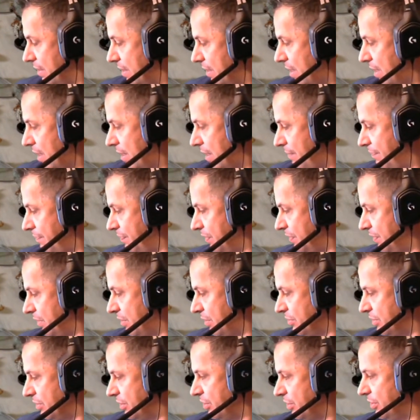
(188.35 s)

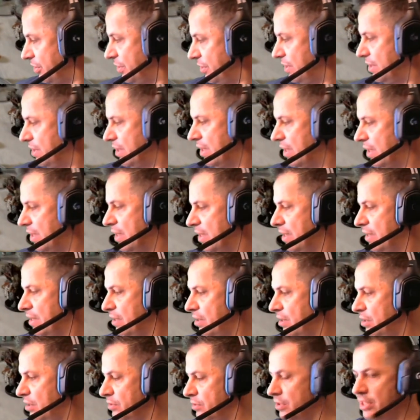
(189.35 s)
There's
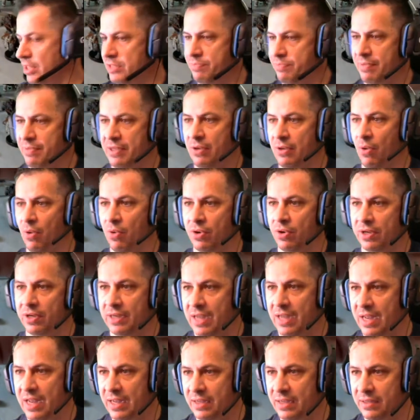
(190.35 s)
a nice big orc
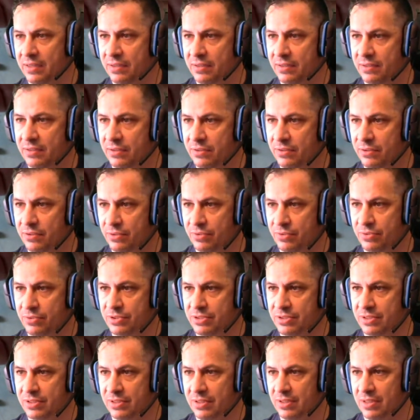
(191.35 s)
guy
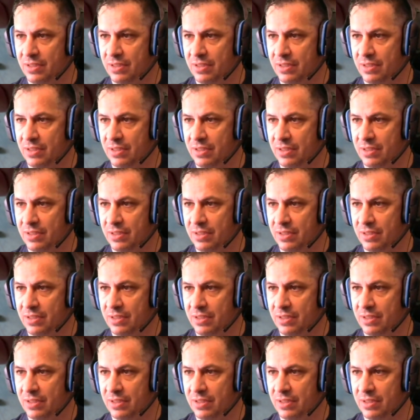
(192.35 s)
who's